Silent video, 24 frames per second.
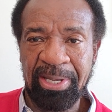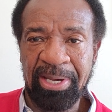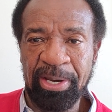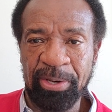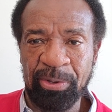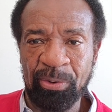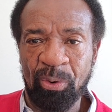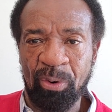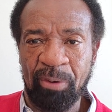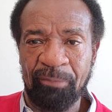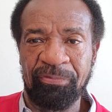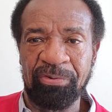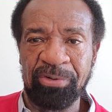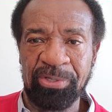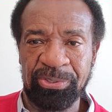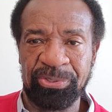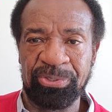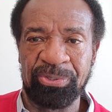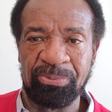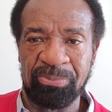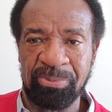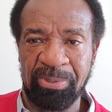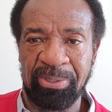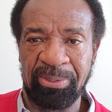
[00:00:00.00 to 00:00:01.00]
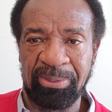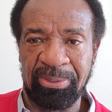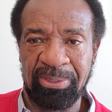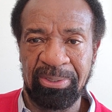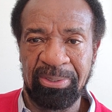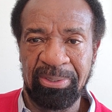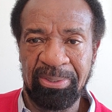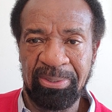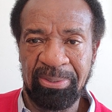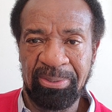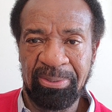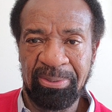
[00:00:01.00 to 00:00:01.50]
in order for this to work.
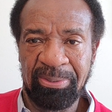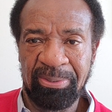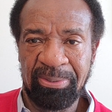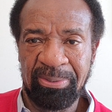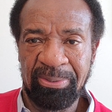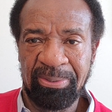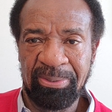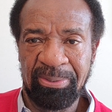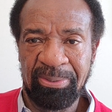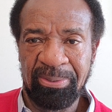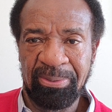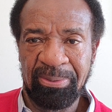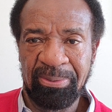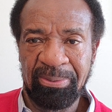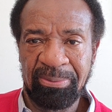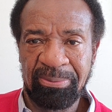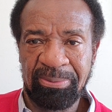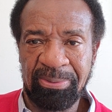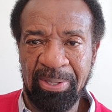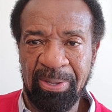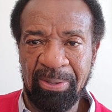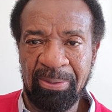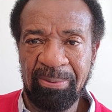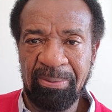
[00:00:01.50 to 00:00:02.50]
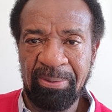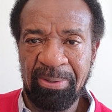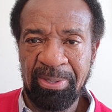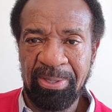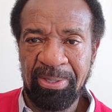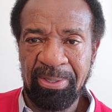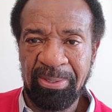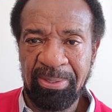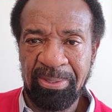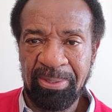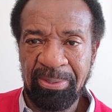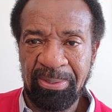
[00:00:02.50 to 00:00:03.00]
So
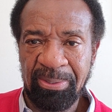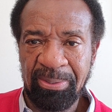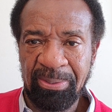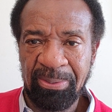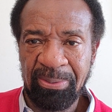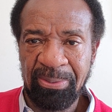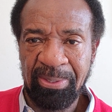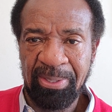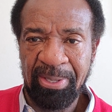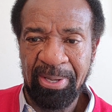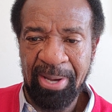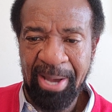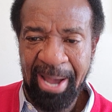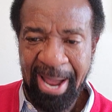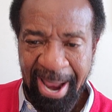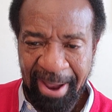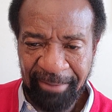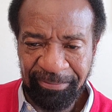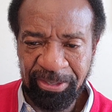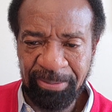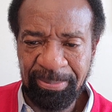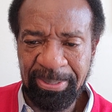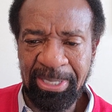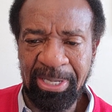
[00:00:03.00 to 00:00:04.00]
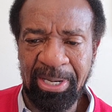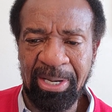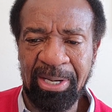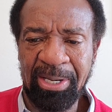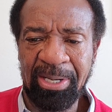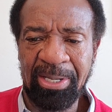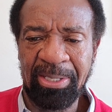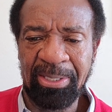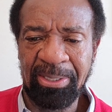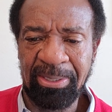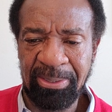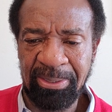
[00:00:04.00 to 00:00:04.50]
I have to be
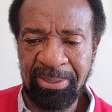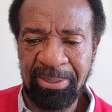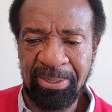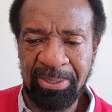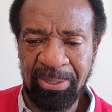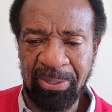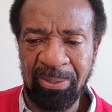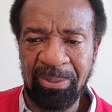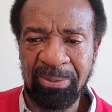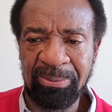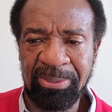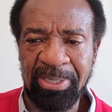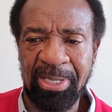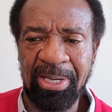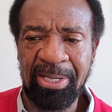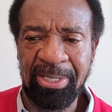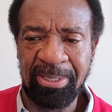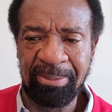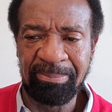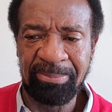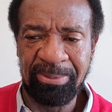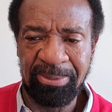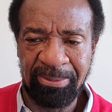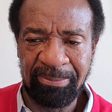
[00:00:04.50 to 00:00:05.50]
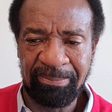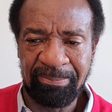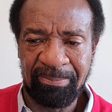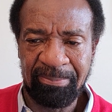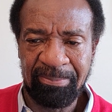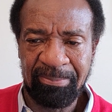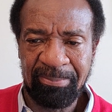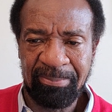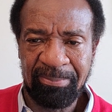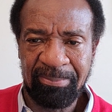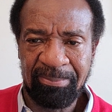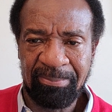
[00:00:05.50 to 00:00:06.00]
on at all times.
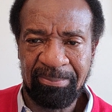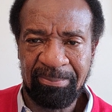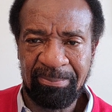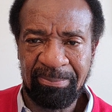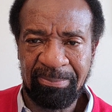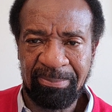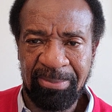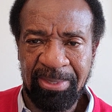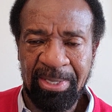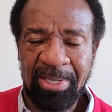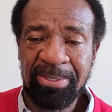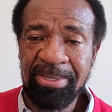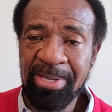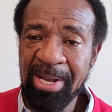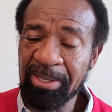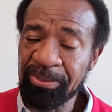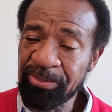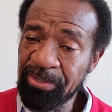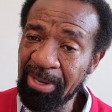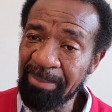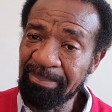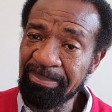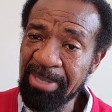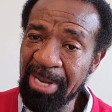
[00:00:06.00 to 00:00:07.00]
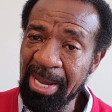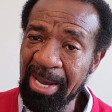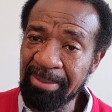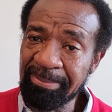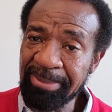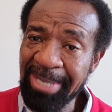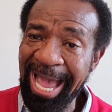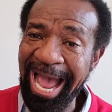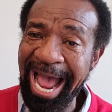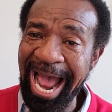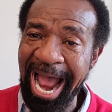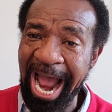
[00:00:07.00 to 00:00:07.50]
Now,
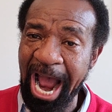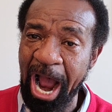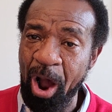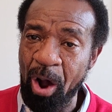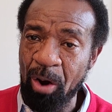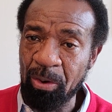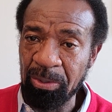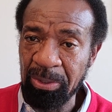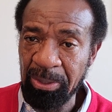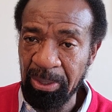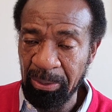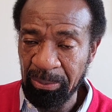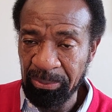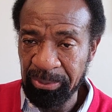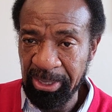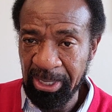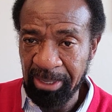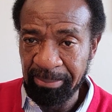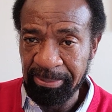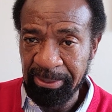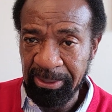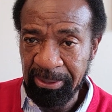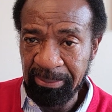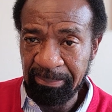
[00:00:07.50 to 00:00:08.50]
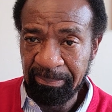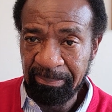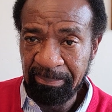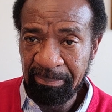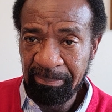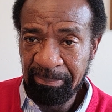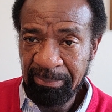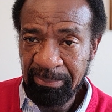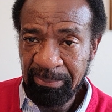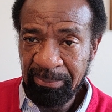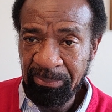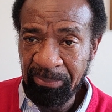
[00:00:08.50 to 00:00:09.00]
sometimes OW,
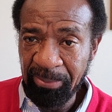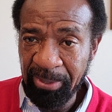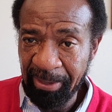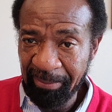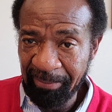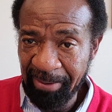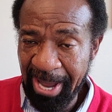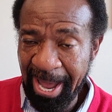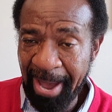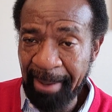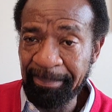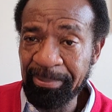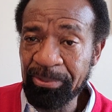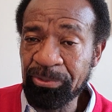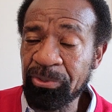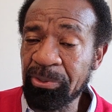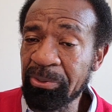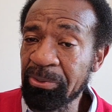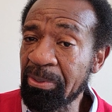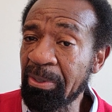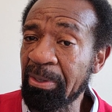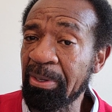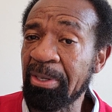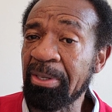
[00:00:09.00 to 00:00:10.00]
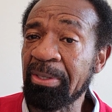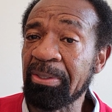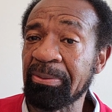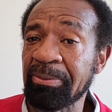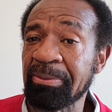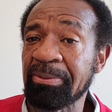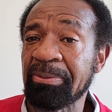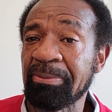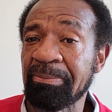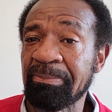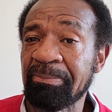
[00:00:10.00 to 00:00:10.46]
whatever happens is going to hurt.